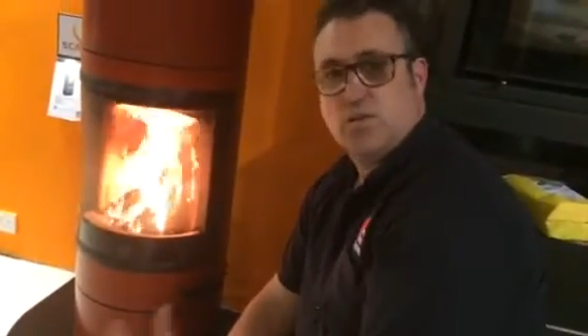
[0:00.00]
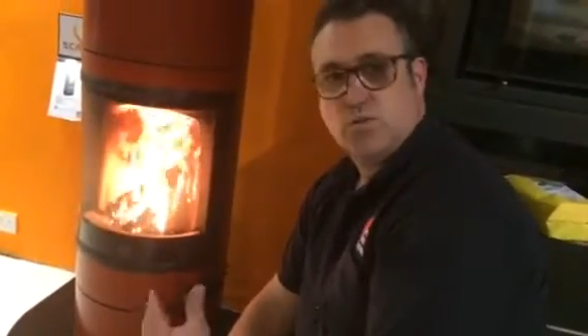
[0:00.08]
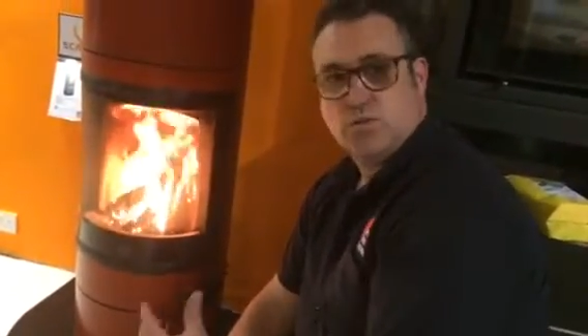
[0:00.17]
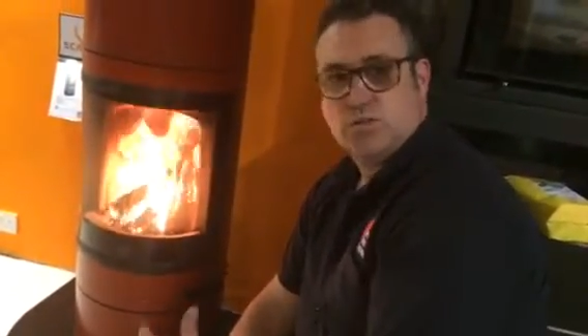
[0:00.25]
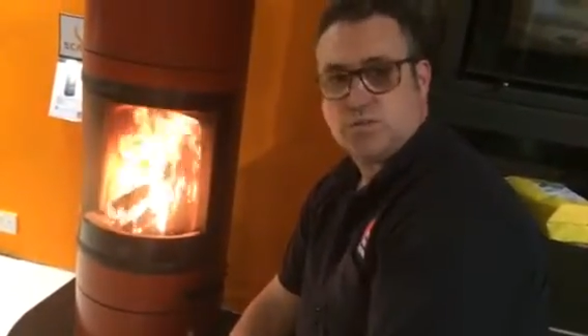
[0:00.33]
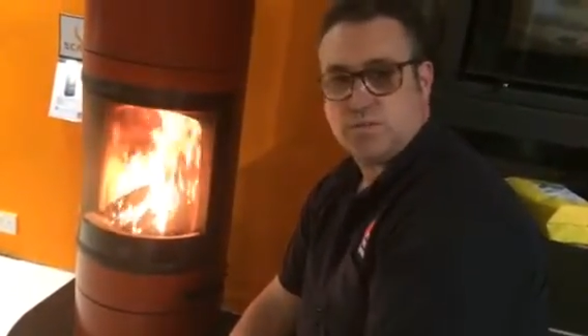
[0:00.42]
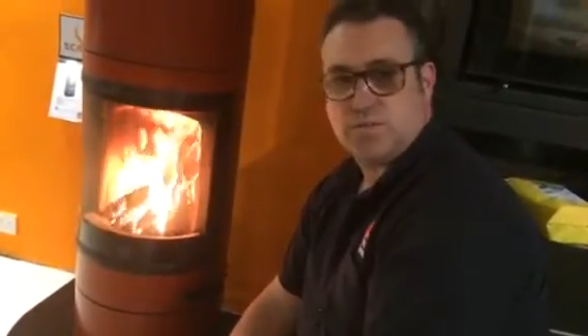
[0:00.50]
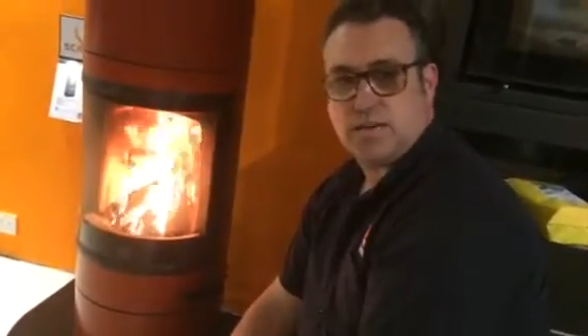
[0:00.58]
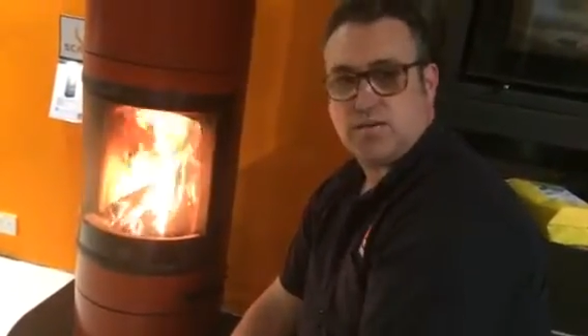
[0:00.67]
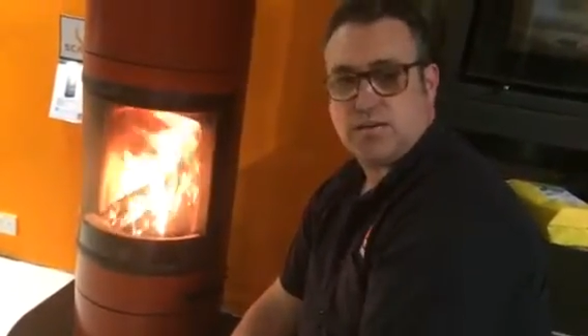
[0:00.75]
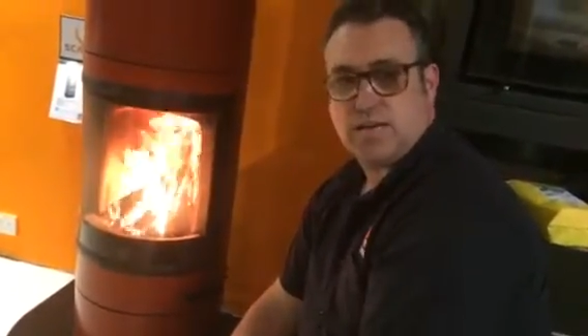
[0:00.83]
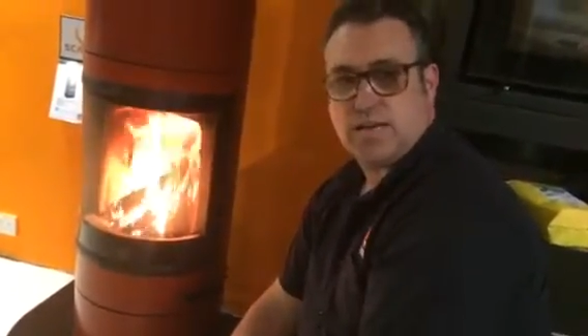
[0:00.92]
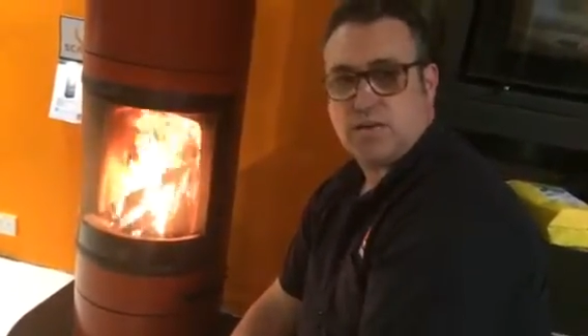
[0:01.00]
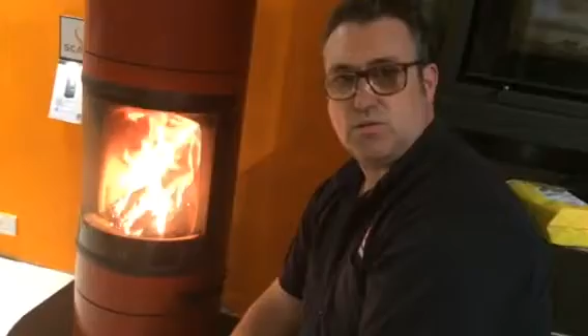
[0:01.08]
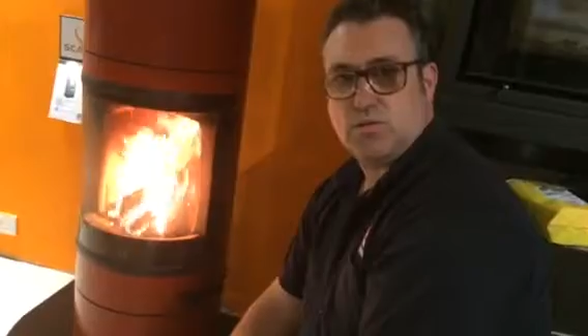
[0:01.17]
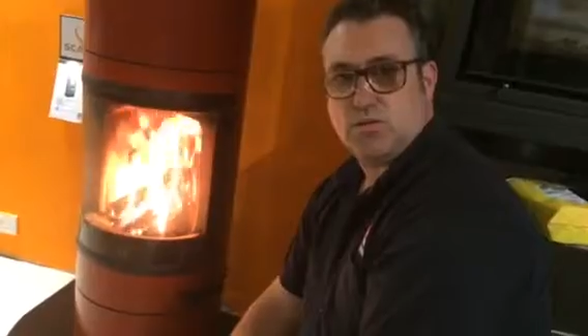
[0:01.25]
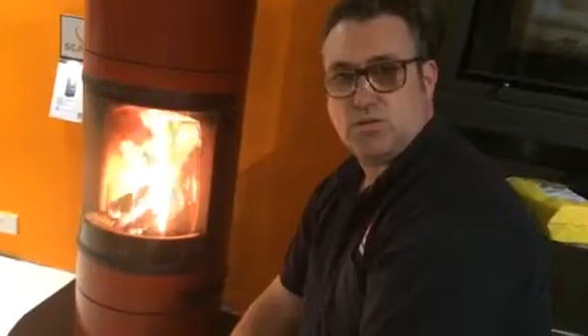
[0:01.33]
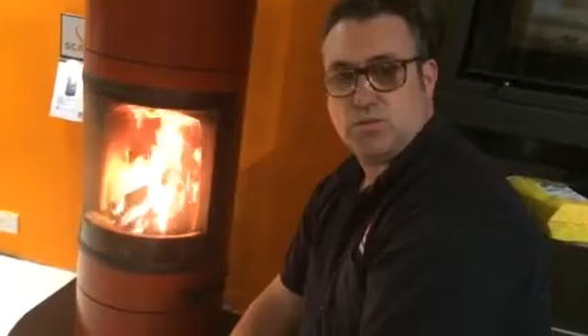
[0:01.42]
We're just about to
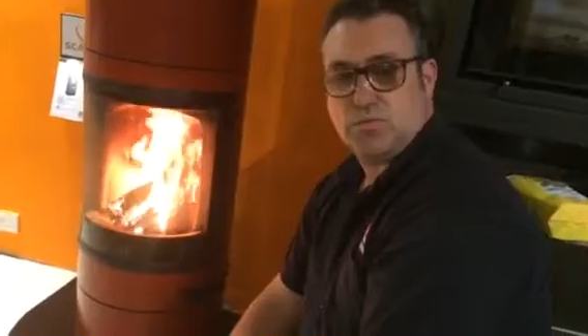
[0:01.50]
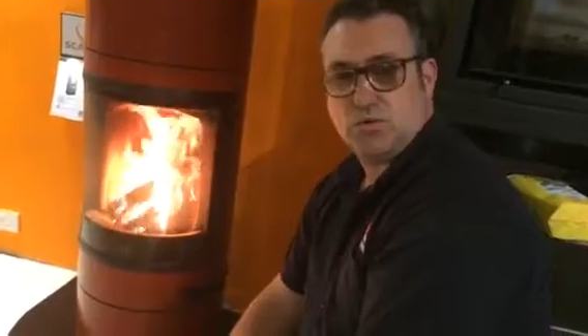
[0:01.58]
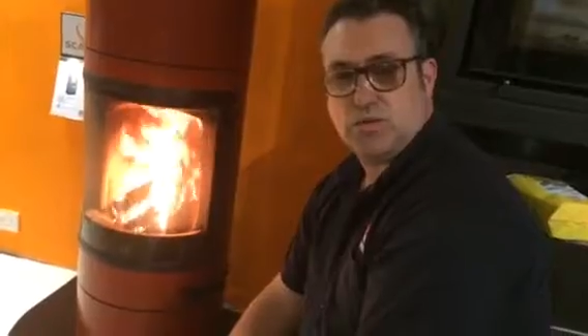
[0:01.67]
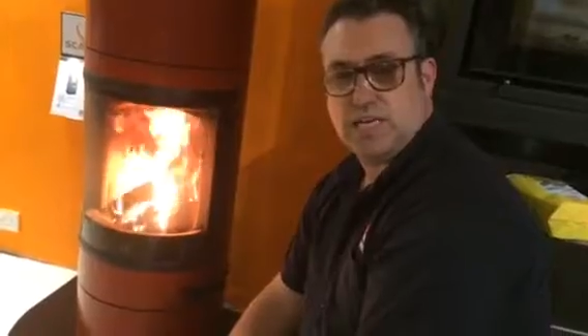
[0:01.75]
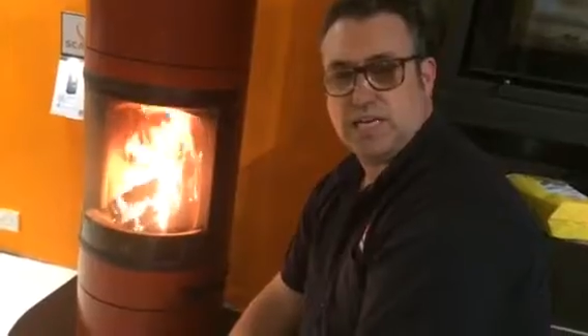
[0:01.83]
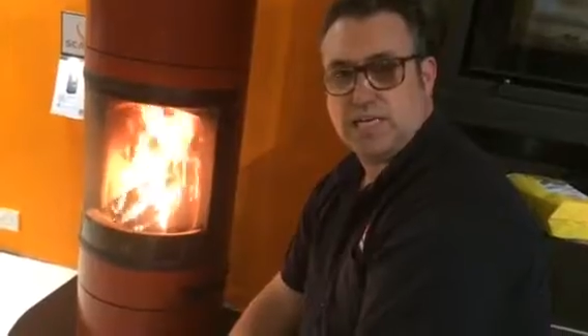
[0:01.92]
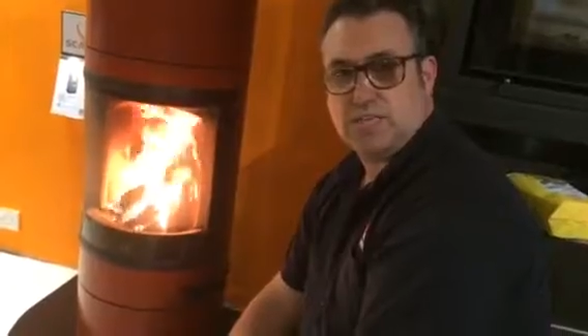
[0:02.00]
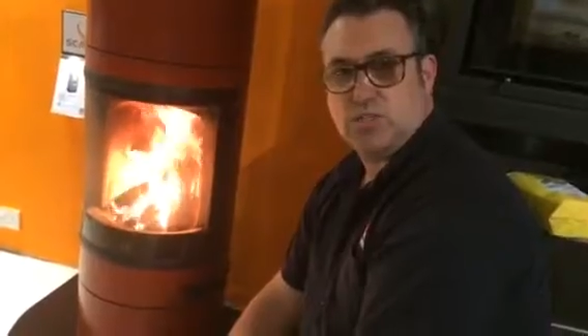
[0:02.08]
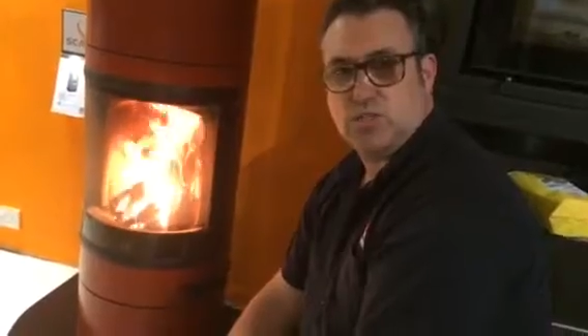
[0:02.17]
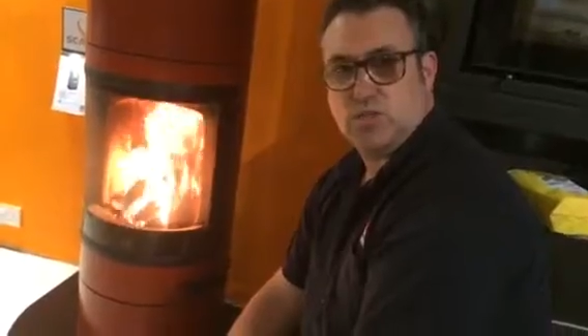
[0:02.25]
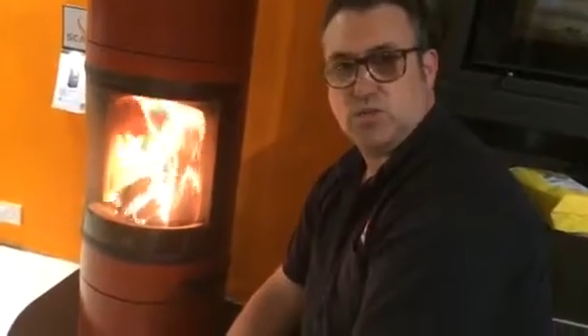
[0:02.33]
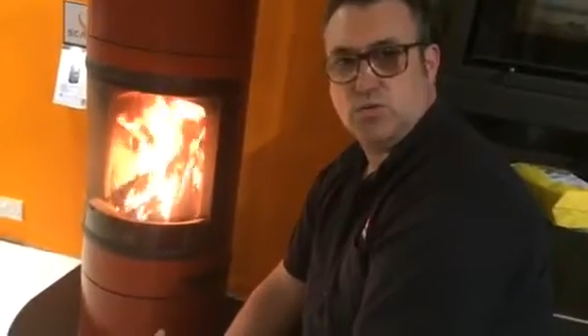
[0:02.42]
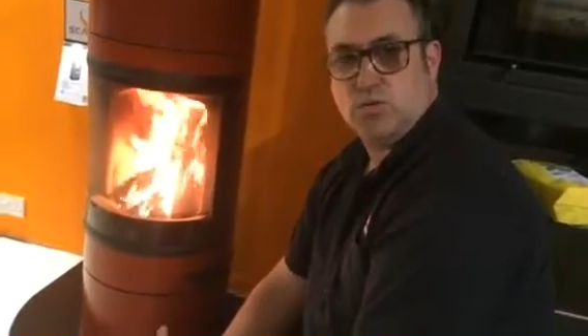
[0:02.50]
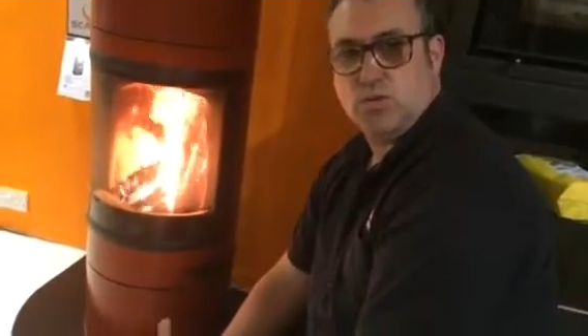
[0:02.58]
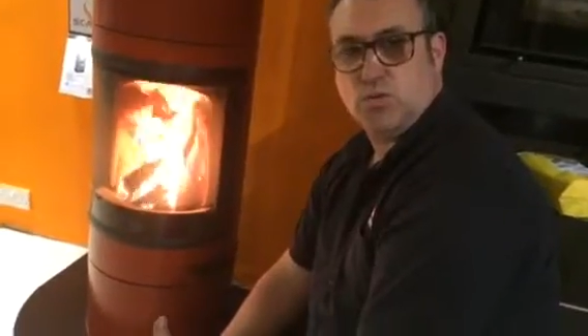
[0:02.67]
now put it into